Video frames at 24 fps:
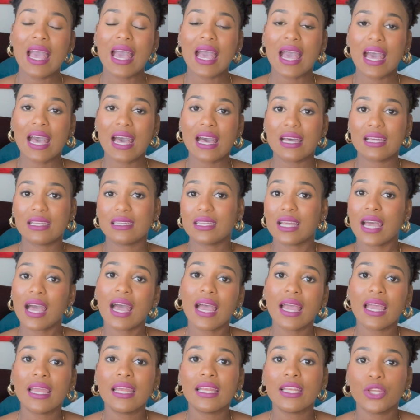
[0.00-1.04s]
And
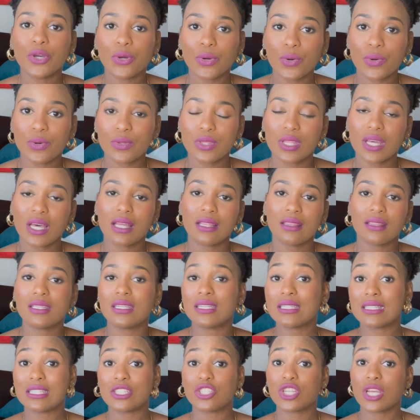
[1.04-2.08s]
I know that the
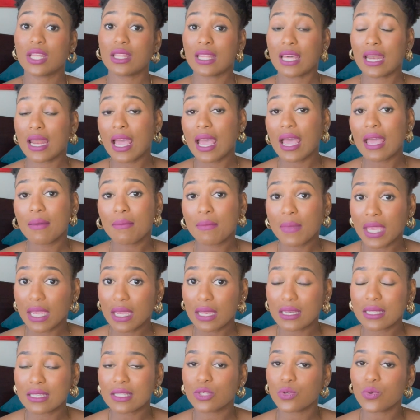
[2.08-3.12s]
decision that I
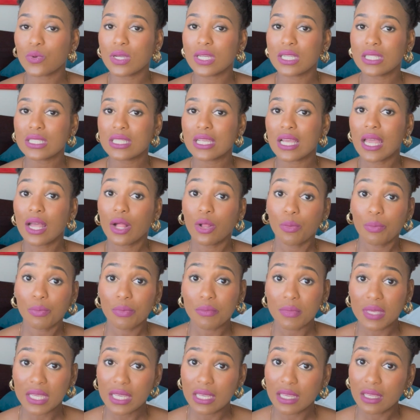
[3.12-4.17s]
made is going to help
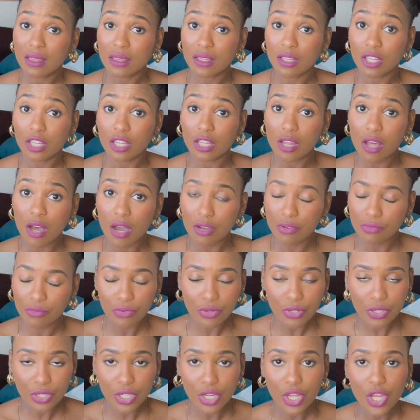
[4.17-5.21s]
me in the long
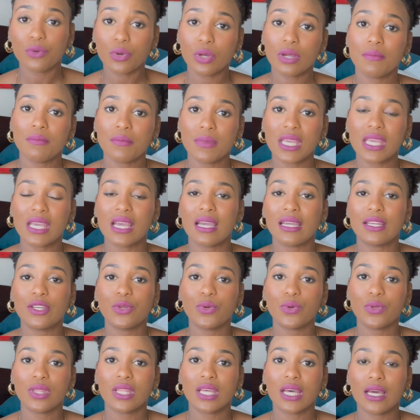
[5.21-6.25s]
run. For me, I
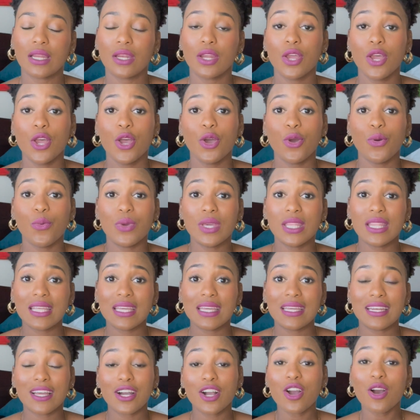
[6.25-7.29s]
know that
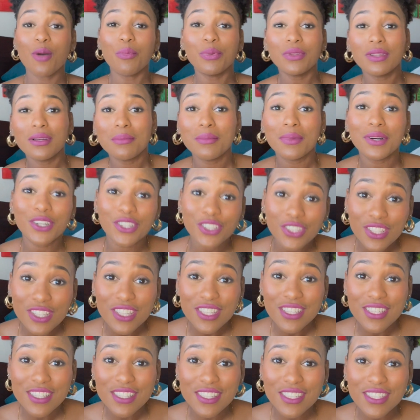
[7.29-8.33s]
within a couple of months,
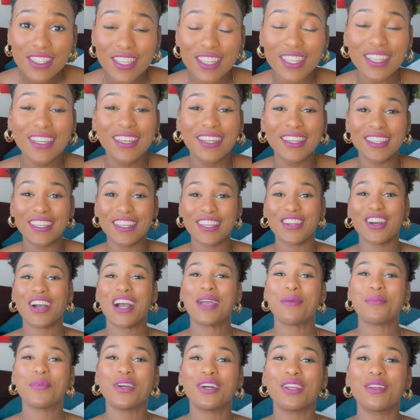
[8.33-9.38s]

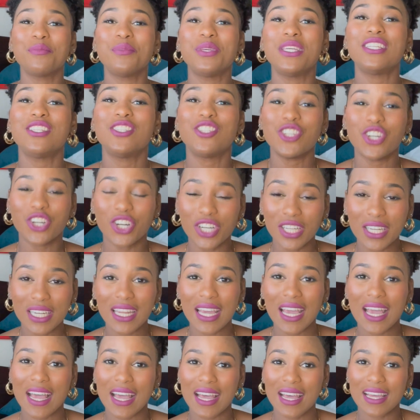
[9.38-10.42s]
I'm gonna be done,
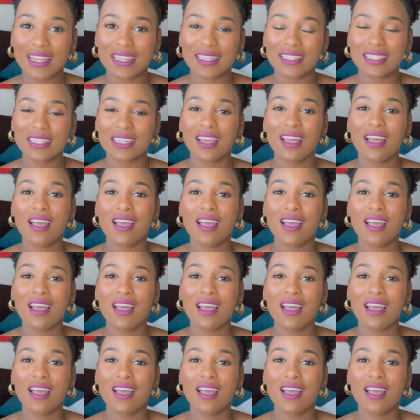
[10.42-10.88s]
and